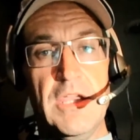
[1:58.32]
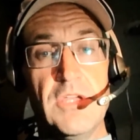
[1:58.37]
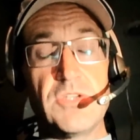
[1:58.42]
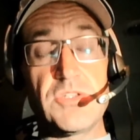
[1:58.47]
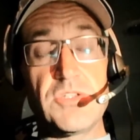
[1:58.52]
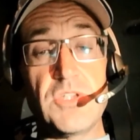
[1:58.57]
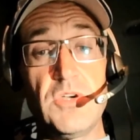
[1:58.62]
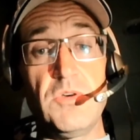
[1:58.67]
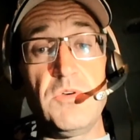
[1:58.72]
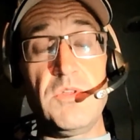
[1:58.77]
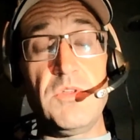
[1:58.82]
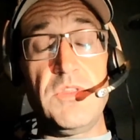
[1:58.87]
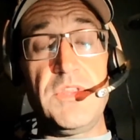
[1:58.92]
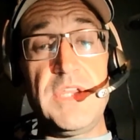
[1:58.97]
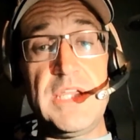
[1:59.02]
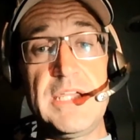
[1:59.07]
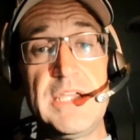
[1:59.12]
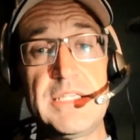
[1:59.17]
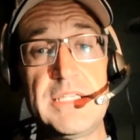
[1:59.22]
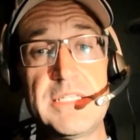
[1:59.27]
So
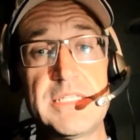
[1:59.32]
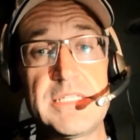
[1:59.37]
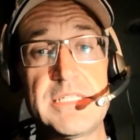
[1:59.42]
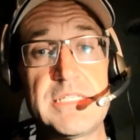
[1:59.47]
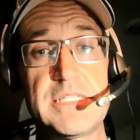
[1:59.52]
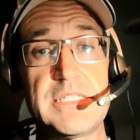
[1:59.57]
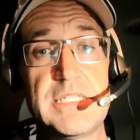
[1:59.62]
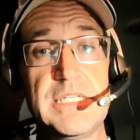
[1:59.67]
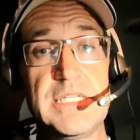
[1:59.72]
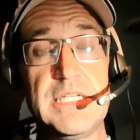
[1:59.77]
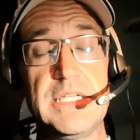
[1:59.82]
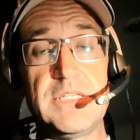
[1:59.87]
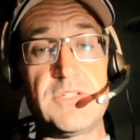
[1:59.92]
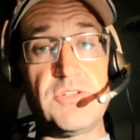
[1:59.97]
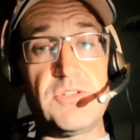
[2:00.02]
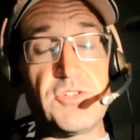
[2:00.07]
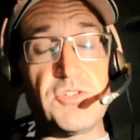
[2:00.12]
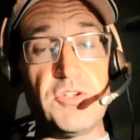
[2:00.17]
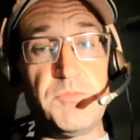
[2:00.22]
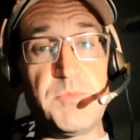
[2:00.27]
this is
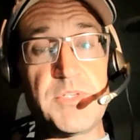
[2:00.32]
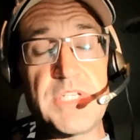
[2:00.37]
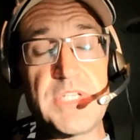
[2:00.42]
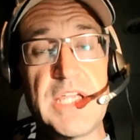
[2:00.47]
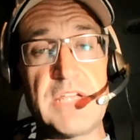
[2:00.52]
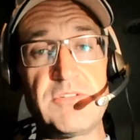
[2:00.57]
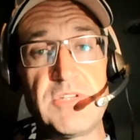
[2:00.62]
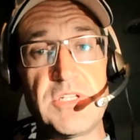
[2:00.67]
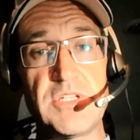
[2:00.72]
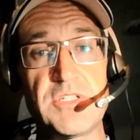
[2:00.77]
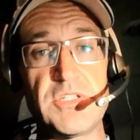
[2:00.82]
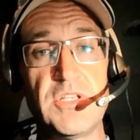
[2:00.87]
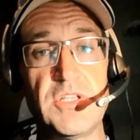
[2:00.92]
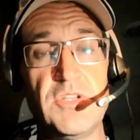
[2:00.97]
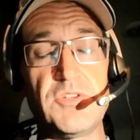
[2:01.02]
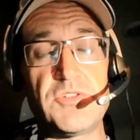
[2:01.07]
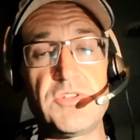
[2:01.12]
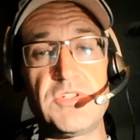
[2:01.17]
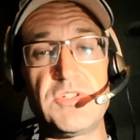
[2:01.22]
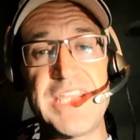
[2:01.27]
your supersaturated
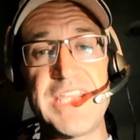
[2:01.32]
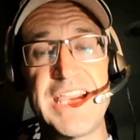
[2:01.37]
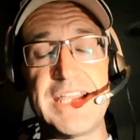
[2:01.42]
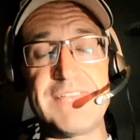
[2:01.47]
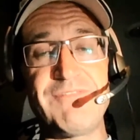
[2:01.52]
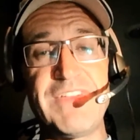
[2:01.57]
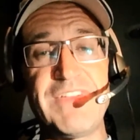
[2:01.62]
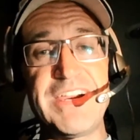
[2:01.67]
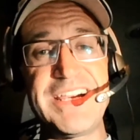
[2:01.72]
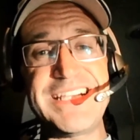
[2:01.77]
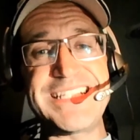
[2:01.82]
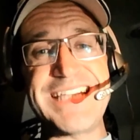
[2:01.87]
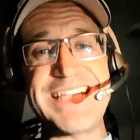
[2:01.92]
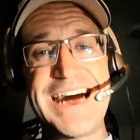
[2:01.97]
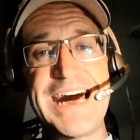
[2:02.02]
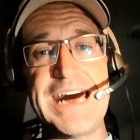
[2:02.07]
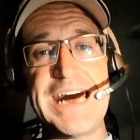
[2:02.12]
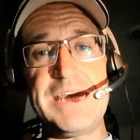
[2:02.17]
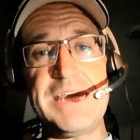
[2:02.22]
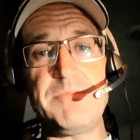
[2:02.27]
solution. Take a very
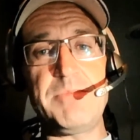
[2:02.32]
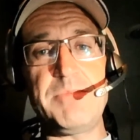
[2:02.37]
tiny